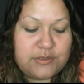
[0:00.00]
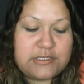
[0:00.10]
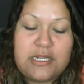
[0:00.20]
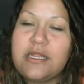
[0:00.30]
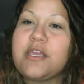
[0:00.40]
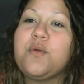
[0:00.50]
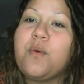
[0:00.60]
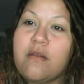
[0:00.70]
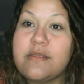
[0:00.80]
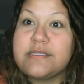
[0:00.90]
so it's not like you
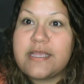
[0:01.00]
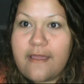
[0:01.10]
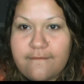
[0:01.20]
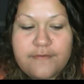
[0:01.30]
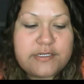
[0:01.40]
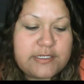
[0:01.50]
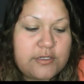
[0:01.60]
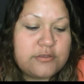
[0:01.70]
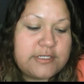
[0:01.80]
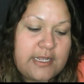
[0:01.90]
wear this every
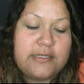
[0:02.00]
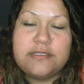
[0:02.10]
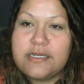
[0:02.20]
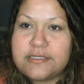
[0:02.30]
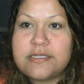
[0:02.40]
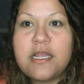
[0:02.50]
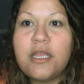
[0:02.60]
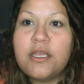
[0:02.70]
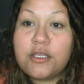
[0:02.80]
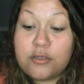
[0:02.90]
single day unless
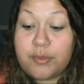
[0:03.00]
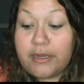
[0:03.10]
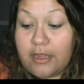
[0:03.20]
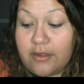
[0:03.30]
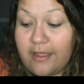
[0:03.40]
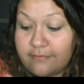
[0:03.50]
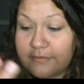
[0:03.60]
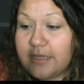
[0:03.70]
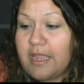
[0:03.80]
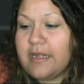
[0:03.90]
you break out
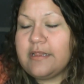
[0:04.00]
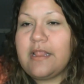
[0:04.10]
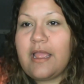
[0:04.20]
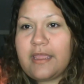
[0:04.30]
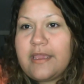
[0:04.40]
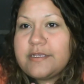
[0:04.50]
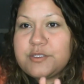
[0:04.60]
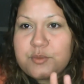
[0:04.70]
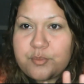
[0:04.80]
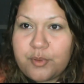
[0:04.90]
heavily, and in that
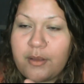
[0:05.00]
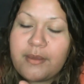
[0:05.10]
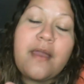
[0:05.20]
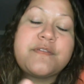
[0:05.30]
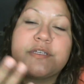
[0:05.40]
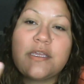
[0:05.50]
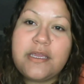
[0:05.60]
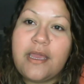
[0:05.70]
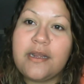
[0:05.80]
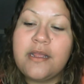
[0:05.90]
case you'd probably have to
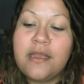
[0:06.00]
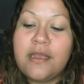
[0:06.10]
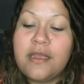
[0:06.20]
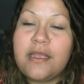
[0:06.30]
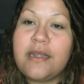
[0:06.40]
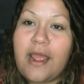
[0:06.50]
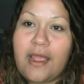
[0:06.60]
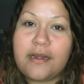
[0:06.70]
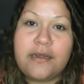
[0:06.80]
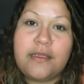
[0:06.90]
get an
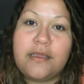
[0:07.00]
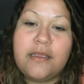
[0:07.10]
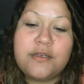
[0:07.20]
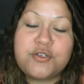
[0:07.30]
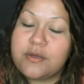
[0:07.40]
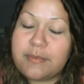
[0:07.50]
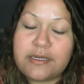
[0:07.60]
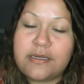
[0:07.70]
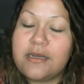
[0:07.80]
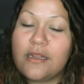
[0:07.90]
acne
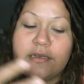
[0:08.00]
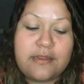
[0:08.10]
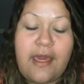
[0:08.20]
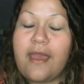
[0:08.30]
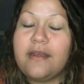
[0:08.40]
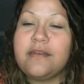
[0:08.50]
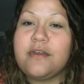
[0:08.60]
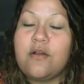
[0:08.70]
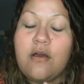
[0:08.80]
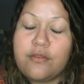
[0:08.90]
treatment, not that,
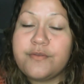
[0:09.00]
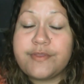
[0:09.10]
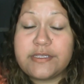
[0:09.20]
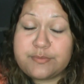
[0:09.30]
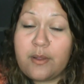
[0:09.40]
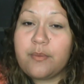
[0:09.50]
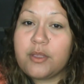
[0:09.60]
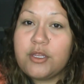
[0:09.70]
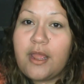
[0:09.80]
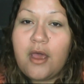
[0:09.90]
you know, although this probably
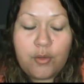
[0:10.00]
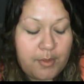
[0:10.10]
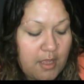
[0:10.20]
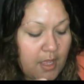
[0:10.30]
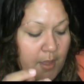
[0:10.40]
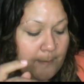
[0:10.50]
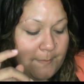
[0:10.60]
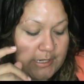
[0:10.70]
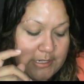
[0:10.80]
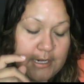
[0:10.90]
could help.
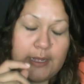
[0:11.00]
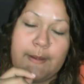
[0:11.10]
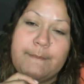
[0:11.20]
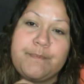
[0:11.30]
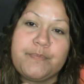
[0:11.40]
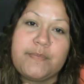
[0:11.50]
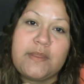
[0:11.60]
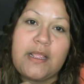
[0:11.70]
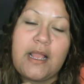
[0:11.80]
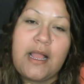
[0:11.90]
But
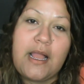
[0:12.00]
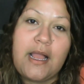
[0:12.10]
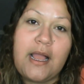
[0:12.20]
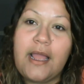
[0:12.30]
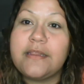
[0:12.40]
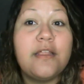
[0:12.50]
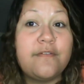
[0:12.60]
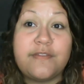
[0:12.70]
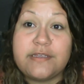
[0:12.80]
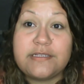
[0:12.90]
I
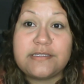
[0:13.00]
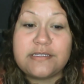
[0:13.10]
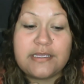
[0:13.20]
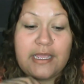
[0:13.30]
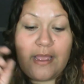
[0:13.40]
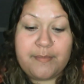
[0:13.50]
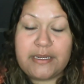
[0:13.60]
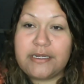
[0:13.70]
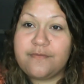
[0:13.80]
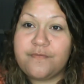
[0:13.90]
love this. I
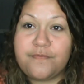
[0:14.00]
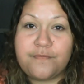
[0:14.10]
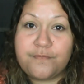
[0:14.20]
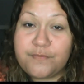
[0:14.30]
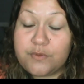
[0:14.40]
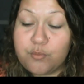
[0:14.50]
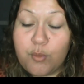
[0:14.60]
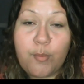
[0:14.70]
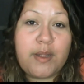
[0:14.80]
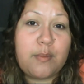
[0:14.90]
mean, the
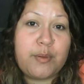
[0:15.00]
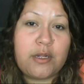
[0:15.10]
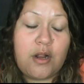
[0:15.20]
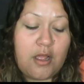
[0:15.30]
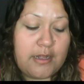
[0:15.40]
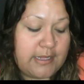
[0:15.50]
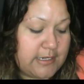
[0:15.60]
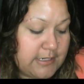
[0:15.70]
moment I put it on,